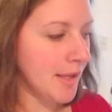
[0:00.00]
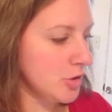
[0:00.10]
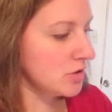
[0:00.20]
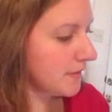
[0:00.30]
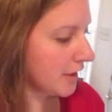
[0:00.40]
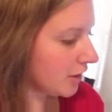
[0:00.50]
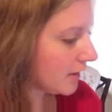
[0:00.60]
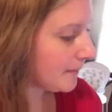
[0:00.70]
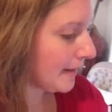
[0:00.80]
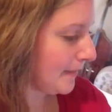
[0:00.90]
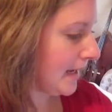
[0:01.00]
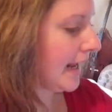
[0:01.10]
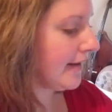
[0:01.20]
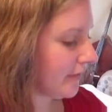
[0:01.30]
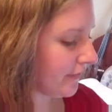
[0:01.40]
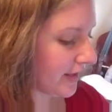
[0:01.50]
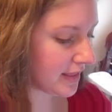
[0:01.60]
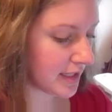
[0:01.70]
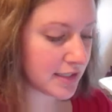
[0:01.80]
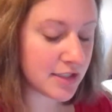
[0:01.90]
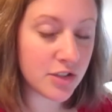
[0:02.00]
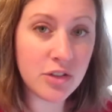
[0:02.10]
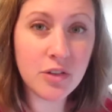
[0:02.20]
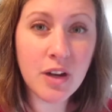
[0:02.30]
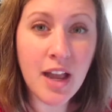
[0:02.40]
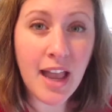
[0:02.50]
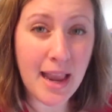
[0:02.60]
Just figured it might be kind of a fun thing to do.